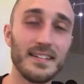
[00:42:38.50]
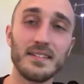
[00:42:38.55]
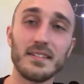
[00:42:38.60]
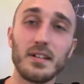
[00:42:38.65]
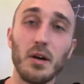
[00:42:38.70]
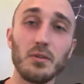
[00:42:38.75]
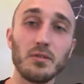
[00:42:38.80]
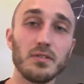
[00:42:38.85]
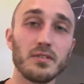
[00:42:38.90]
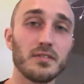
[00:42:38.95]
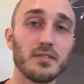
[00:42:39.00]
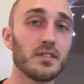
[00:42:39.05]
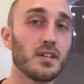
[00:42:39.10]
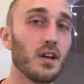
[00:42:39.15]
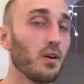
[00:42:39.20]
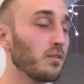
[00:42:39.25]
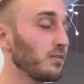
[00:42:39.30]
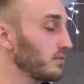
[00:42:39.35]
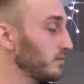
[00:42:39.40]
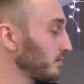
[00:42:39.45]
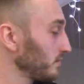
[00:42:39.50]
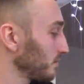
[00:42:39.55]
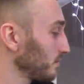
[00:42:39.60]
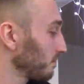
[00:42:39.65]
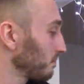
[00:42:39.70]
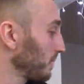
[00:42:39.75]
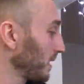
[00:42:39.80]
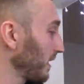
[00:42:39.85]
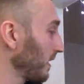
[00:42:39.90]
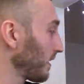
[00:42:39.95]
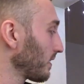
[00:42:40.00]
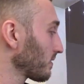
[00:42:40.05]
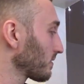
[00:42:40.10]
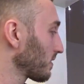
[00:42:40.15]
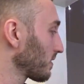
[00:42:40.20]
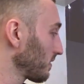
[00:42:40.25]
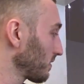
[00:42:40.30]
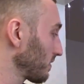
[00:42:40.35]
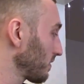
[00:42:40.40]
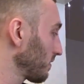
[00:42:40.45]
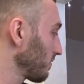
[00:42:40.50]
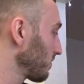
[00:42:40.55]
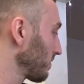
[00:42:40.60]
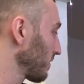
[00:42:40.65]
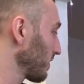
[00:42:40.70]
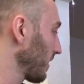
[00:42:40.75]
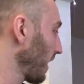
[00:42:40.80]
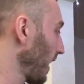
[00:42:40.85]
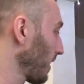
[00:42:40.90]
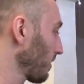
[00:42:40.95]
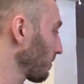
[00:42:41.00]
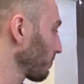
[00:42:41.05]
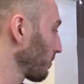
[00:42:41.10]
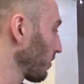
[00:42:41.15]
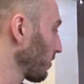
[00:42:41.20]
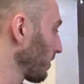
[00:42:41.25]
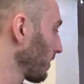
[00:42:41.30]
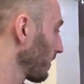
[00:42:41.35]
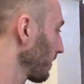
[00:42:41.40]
Don't be insensitive to the gay community.